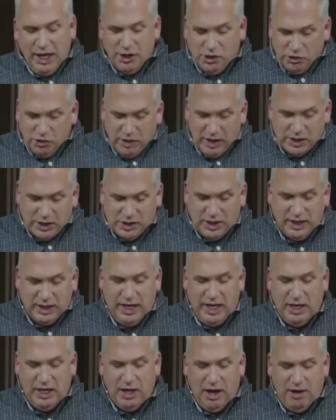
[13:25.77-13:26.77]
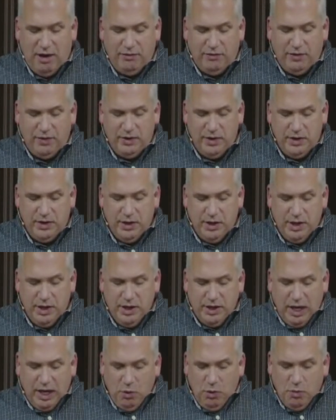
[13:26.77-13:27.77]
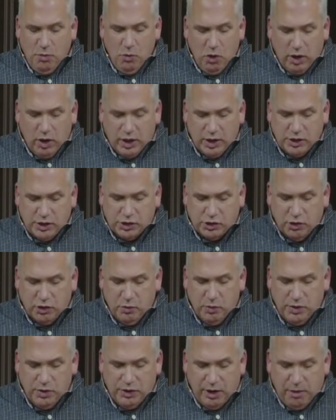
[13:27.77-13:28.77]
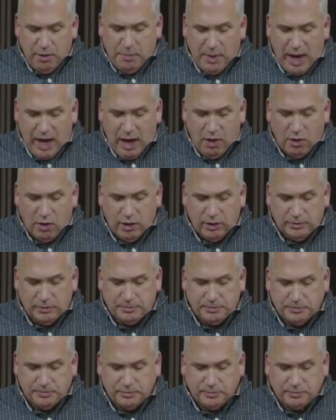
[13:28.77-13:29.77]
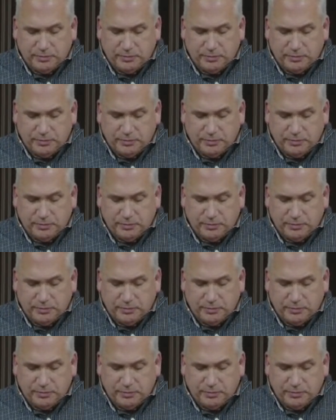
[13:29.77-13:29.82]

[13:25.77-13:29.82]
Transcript: interestingly enough, they were more concerned with their power